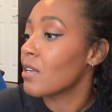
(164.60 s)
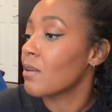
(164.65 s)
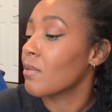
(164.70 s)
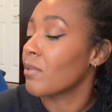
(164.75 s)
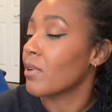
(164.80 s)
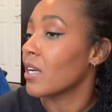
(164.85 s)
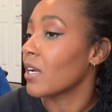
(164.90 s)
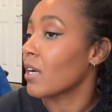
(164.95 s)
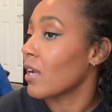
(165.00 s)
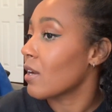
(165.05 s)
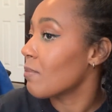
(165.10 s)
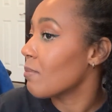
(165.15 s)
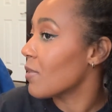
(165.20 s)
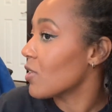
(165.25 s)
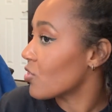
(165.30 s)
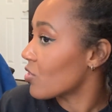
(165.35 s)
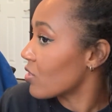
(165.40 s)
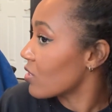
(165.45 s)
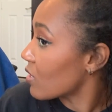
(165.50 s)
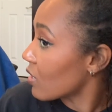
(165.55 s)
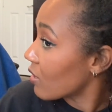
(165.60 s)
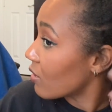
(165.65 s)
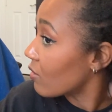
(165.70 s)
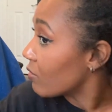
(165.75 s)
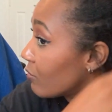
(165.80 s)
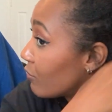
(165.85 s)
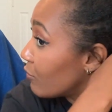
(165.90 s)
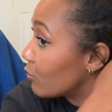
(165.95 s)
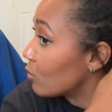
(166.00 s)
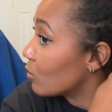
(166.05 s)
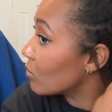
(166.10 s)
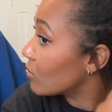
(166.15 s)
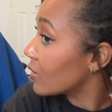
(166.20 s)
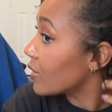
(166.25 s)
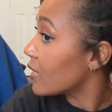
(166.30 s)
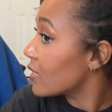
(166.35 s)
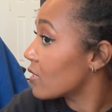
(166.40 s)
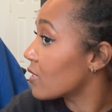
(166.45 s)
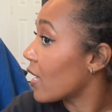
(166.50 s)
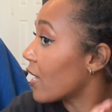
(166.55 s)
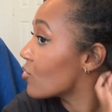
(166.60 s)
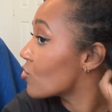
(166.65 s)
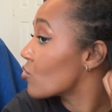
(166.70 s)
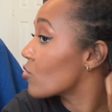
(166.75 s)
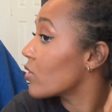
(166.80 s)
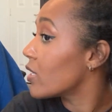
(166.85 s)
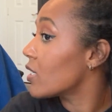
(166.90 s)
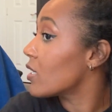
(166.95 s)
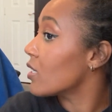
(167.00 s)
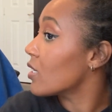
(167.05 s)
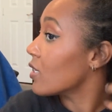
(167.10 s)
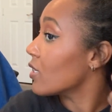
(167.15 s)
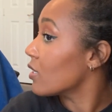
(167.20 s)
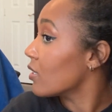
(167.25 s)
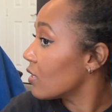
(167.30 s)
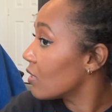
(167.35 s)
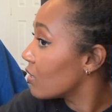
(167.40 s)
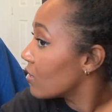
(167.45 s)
I'm gonna kind of make sure it's like fully saturated in.